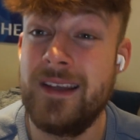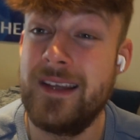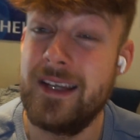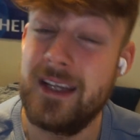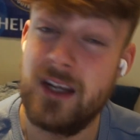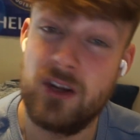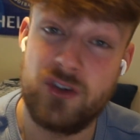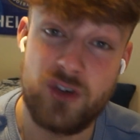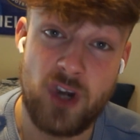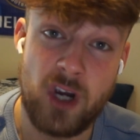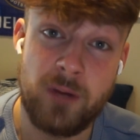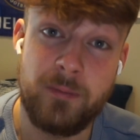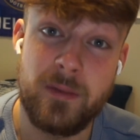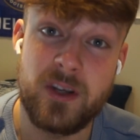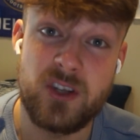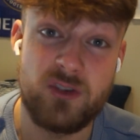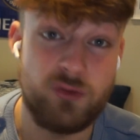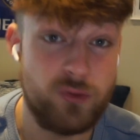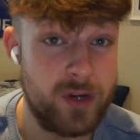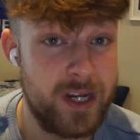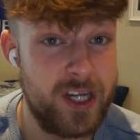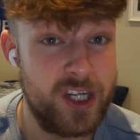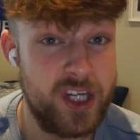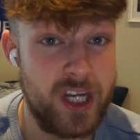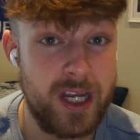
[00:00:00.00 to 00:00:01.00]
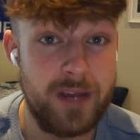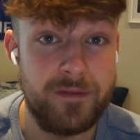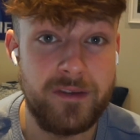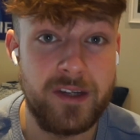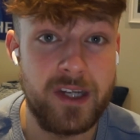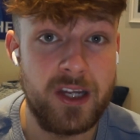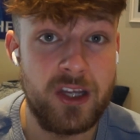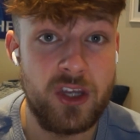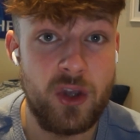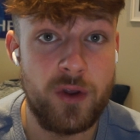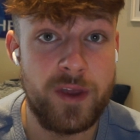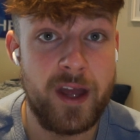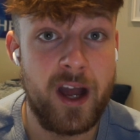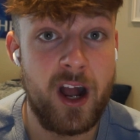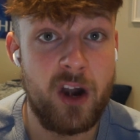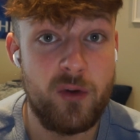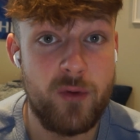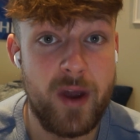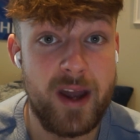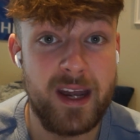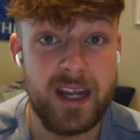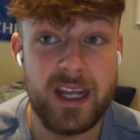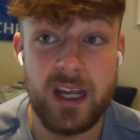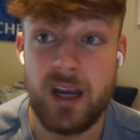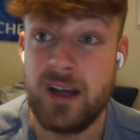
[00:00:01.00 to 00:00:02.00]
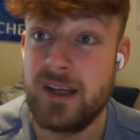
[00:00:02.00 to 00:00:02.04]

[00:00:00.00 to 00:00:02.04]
Didier Drogba's region, if you didn't know that already,